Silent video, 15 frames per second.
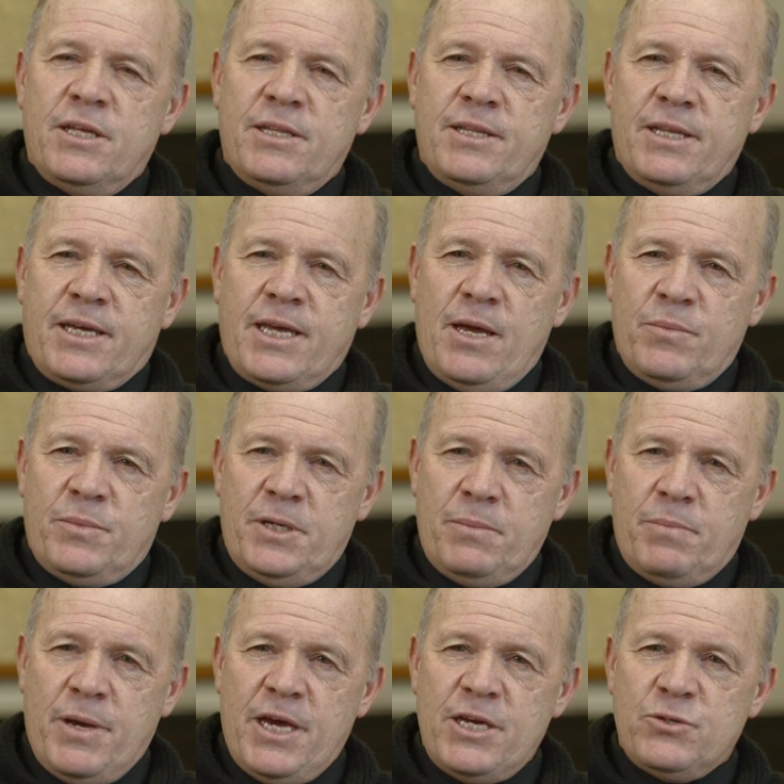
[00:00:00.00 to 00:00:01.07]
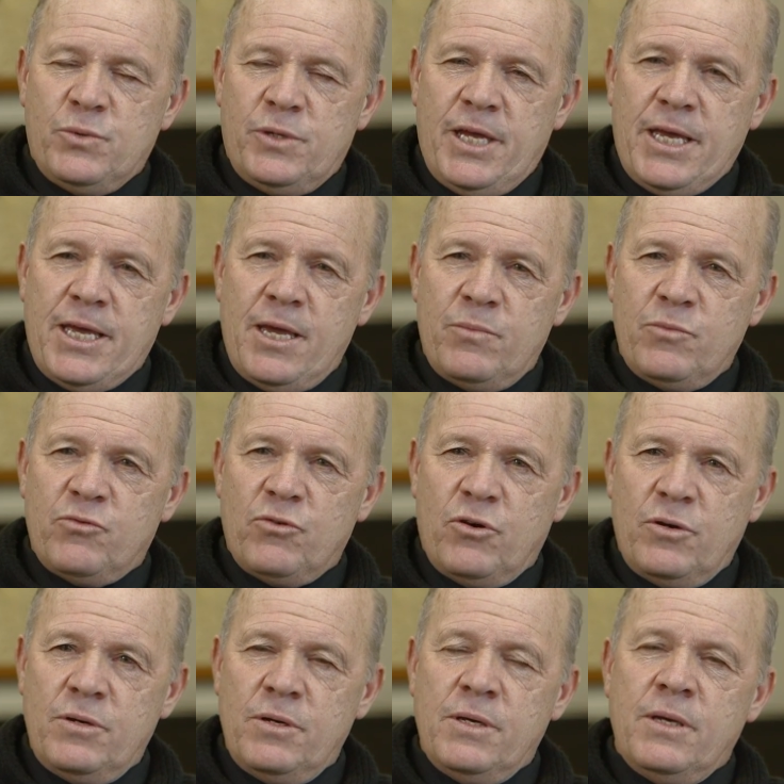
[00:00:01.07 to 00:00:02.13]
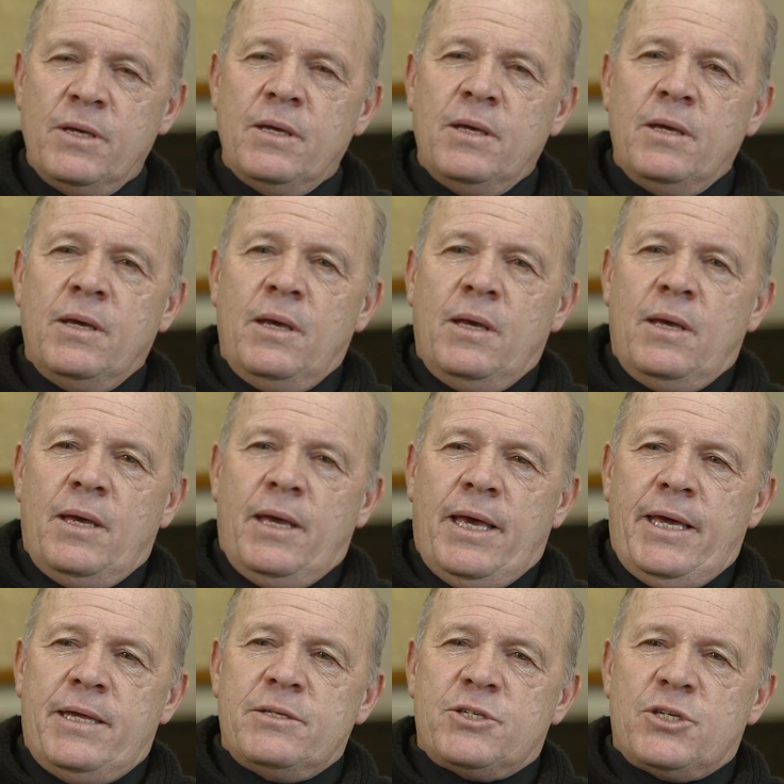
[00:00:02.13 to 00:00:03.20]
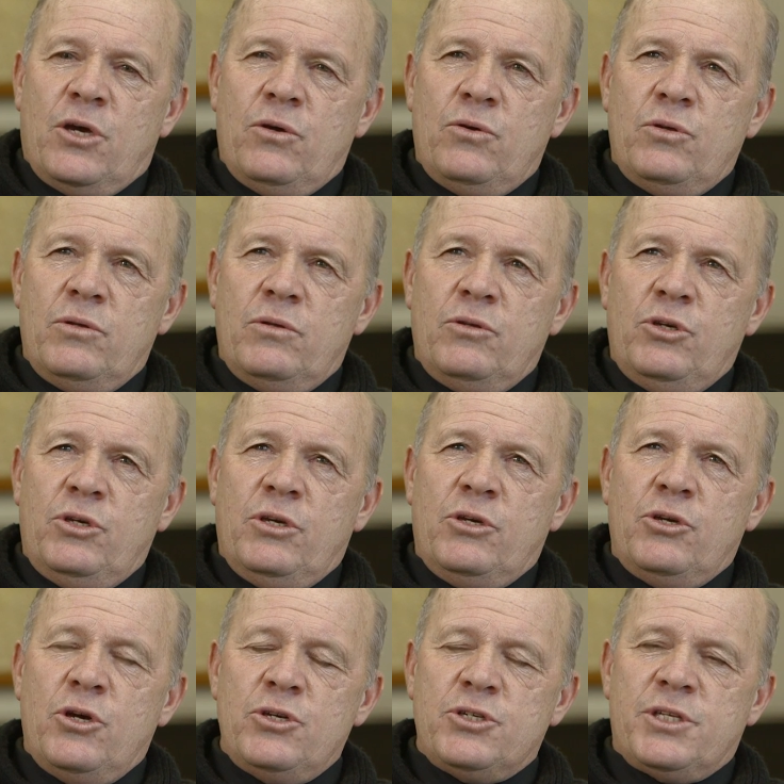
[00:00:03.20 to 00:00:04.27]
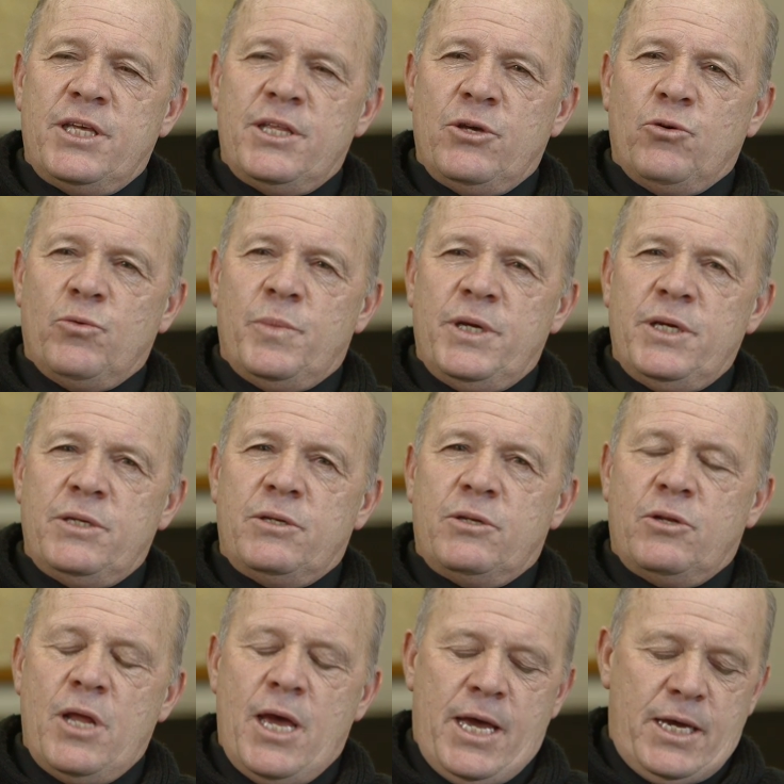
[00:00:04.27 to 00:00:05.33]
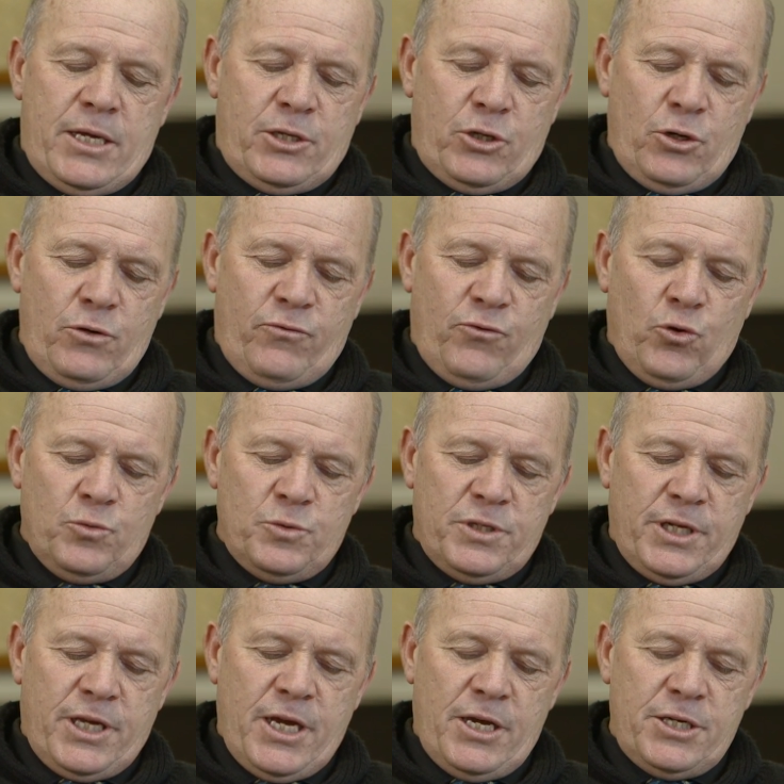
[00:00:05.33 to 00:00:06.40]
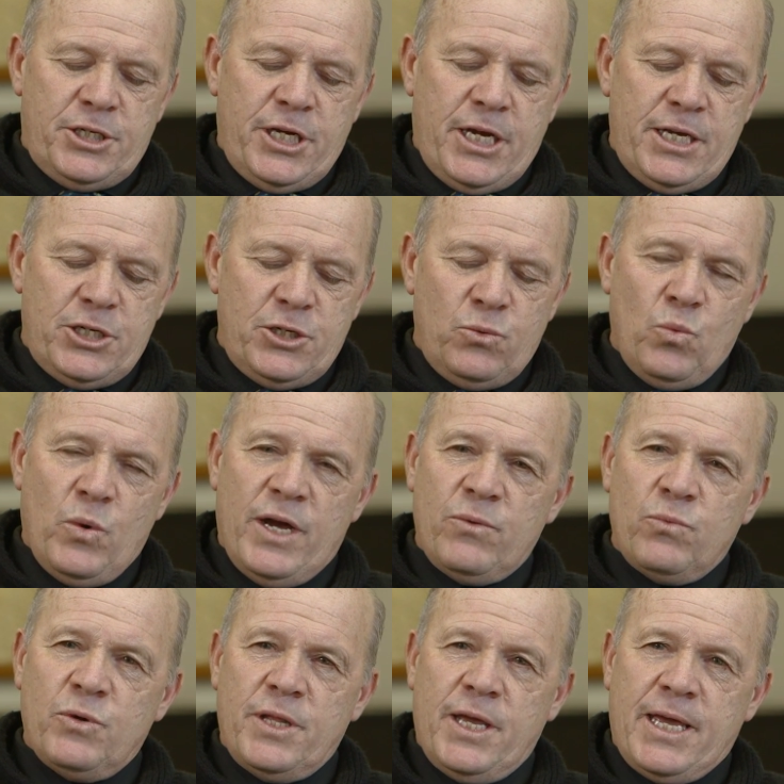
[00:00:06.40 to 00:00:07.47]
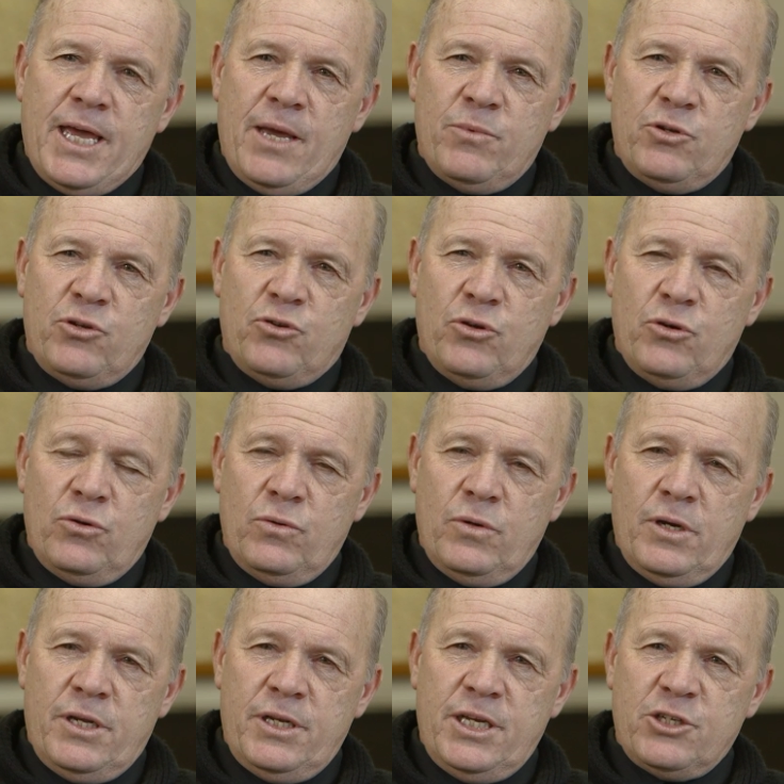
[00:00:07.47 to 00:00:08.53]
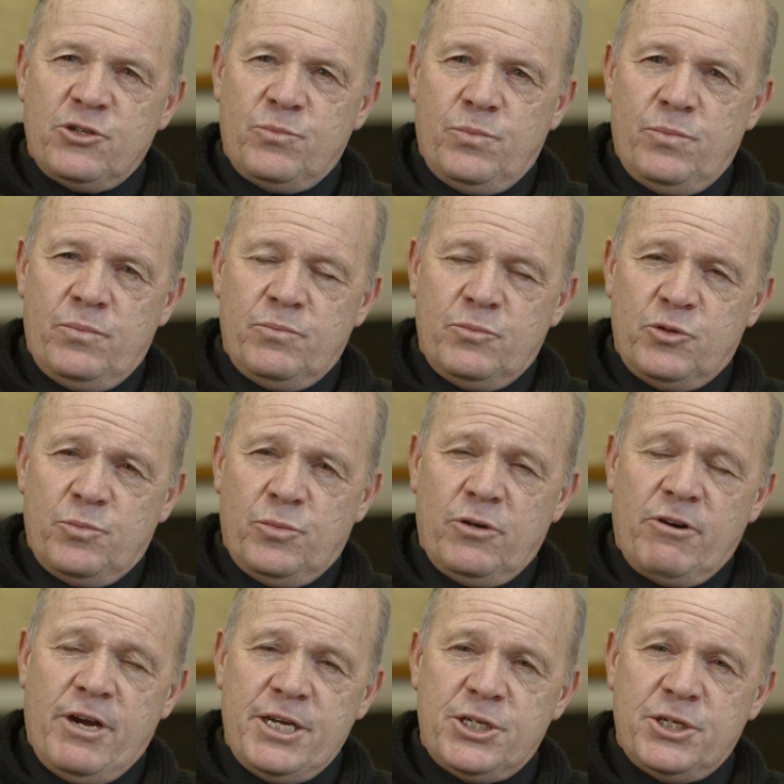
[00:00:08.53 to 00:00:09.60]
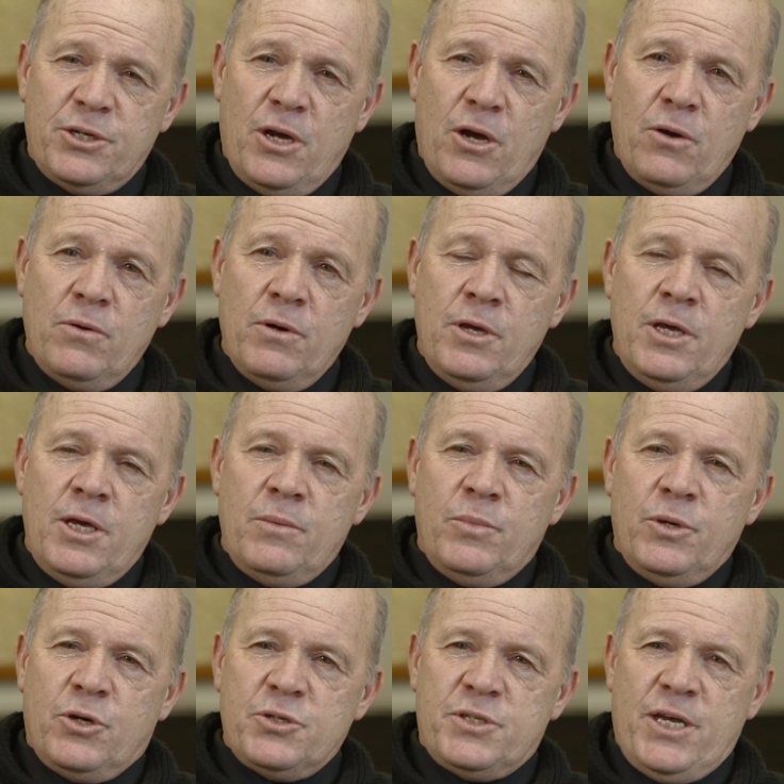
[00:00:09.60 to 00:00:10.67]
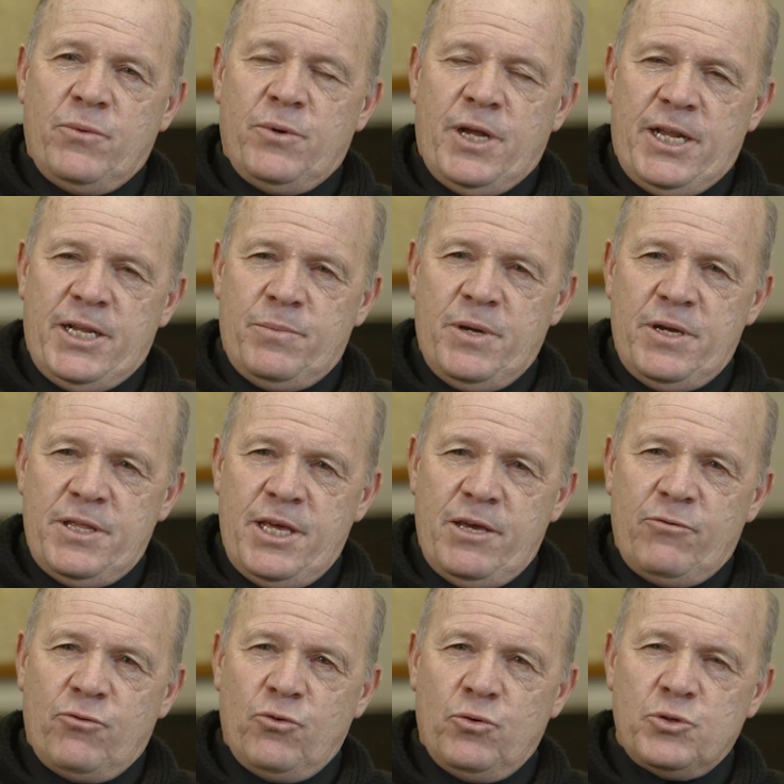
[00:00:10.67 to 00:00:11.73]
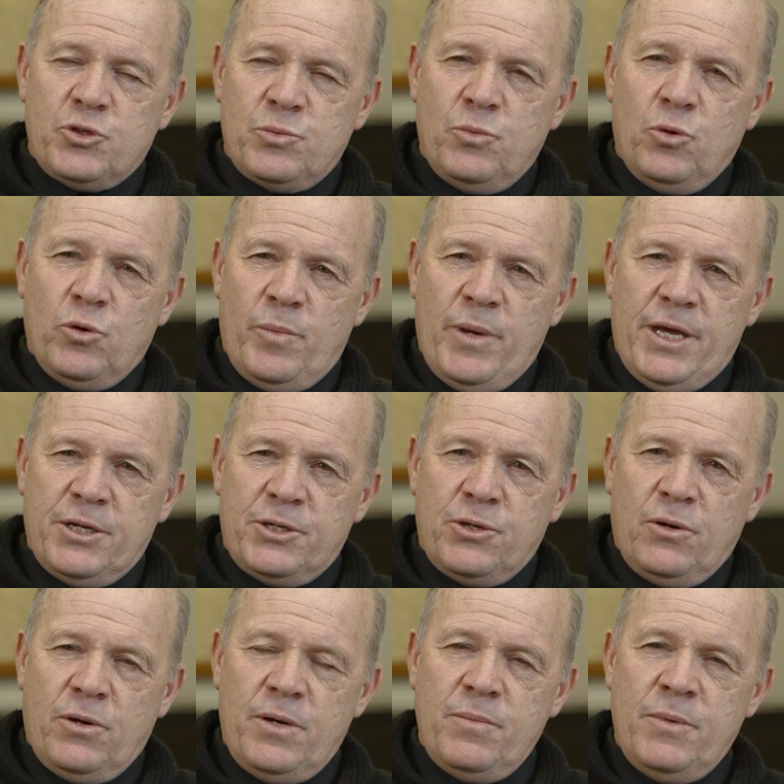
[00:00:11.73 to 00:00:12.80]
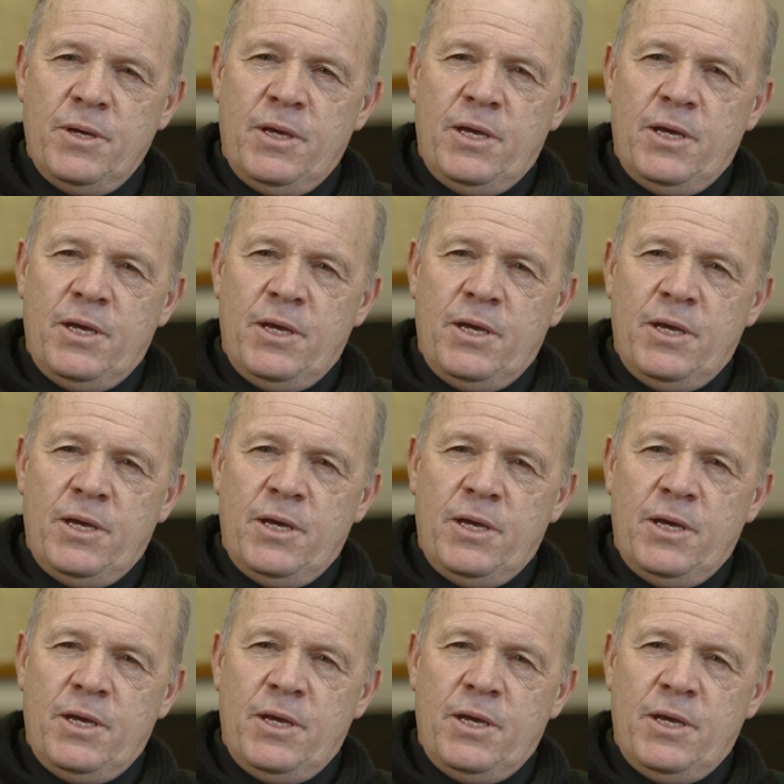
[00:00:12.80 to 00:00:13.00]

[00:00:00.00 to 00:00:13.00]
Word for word: that the company pays when they come through. And so you, usually there will be uh, two forms of negotiation. One, when they come and do an exploration hole, because that would only be there for a small amount of time.